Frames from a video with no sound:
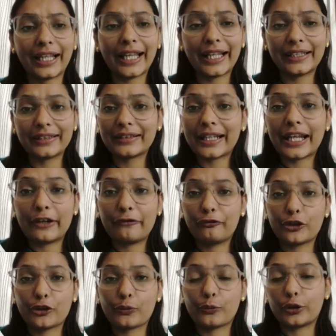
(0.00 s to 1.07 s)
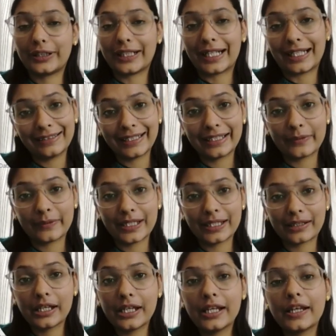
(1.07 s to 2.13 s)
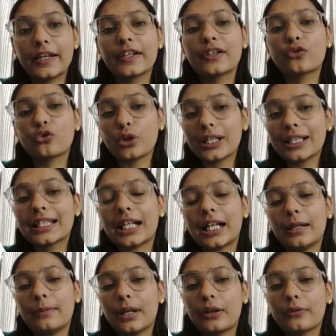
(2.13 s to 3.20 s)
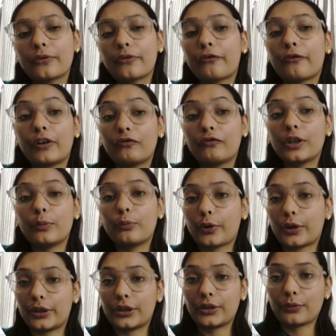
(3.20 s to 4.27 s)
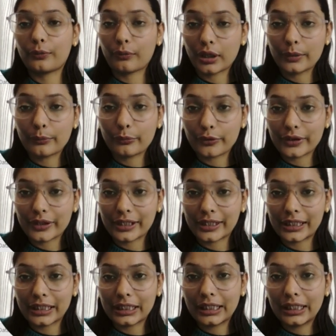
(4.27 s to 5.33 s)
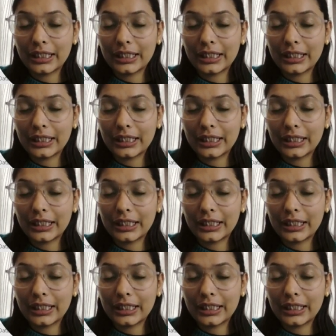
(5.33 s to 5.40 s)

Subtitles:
And the average mortality risk is just about 50.1%.